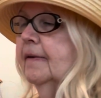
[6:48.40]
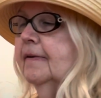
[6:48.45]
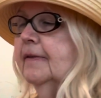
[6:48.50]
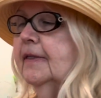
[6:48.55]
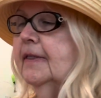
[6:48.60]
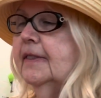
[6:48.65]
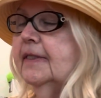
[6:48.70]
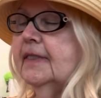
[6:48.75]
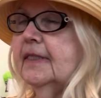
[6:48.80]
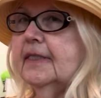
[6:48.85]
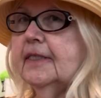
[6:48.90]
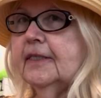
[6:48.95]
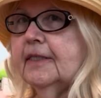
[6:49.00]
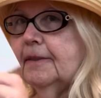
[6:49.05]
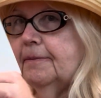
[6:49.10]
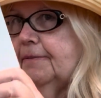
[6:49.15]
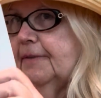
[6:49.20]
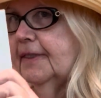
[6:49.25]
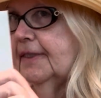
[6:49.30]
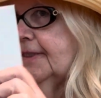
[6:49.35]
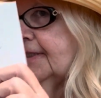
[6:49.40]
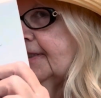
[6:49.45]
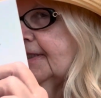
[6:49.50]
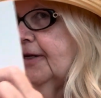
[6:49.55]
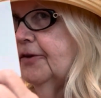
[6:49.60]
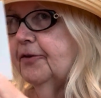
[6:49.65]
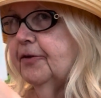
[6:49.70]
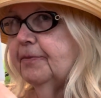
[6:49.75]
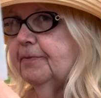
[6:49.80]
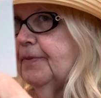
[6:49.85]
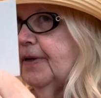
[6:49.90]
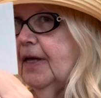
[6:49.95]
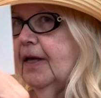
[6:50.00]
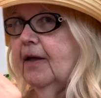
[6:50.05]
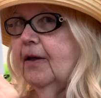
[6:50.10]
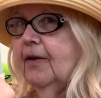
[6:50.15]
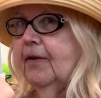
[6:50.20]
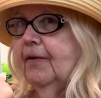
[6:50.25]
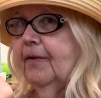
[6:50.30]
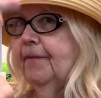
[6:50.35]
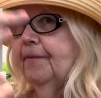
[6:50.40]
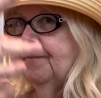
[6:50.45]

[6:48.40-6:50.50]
It says to Miss Southern Belle.